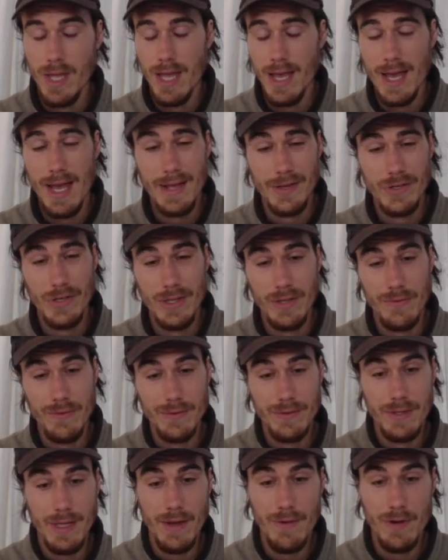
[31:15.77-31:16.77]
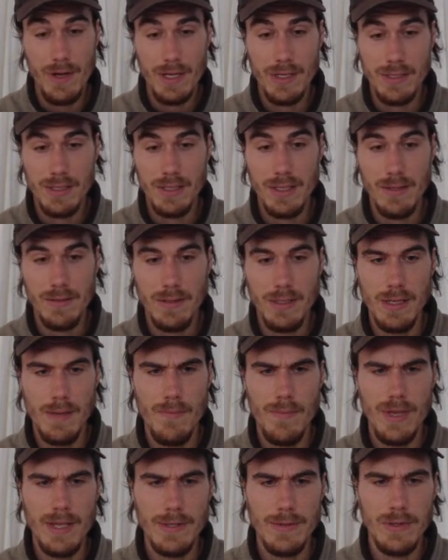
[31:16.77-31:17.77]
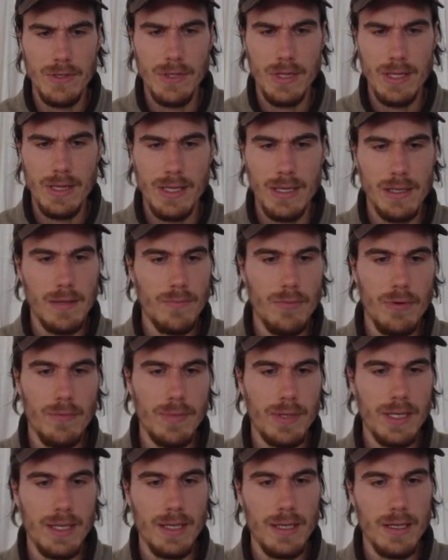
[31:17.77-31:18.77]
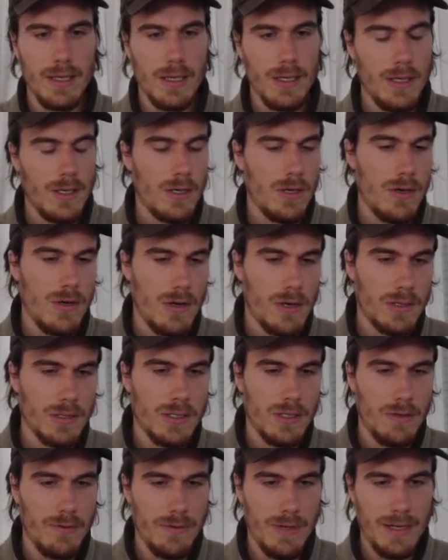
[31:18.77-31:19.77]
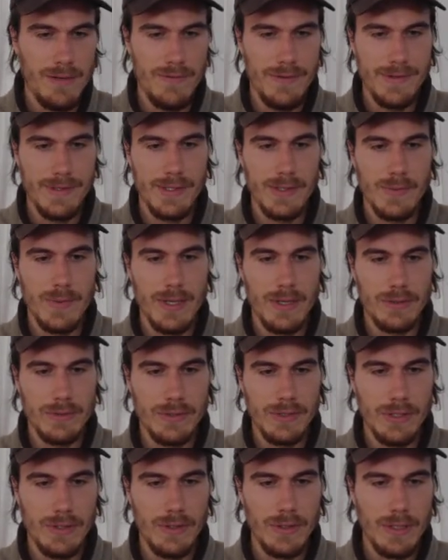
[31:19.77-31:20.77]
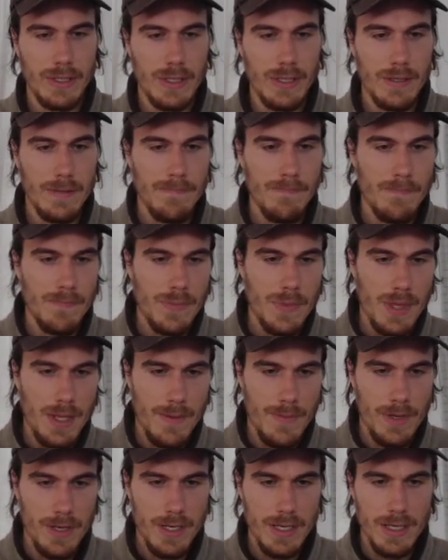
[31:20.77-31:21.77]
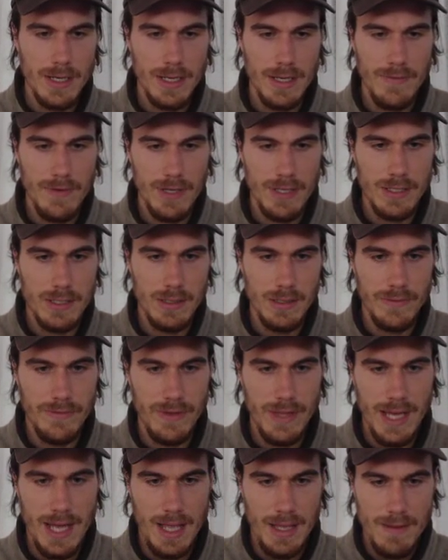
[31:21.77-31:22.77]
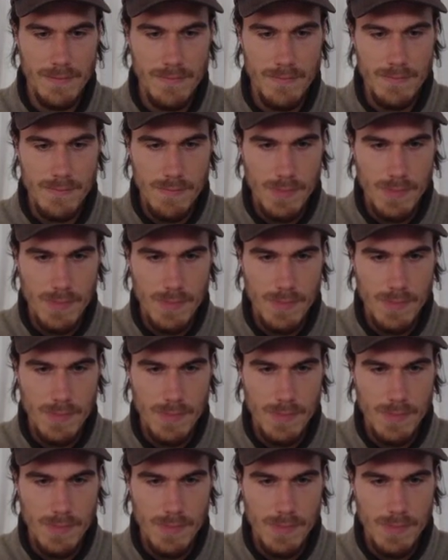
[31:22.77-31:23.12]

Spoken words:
Actually, there are some bits which I think are probably not so relevant as well. So I'm only going to give it a 2 for that.